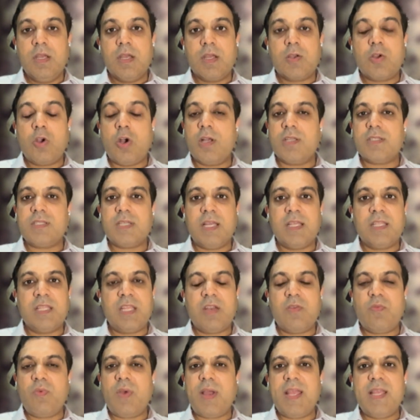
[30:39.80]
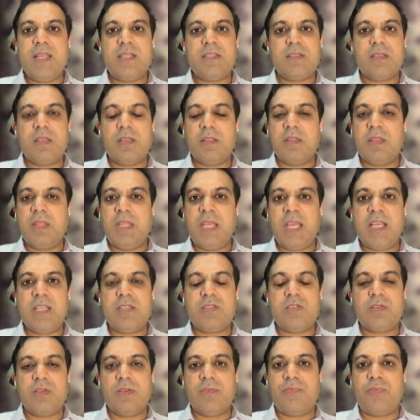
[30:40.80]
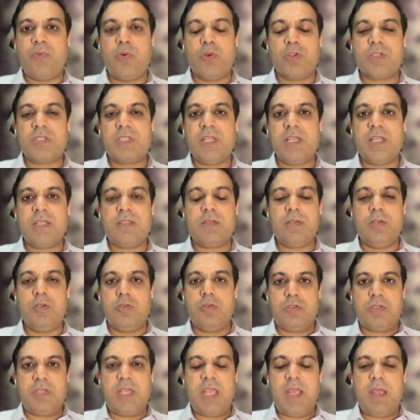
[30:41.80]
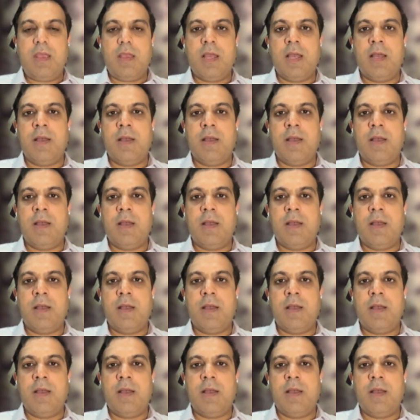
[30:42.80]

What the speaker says: Because otherwise, these forces, you see,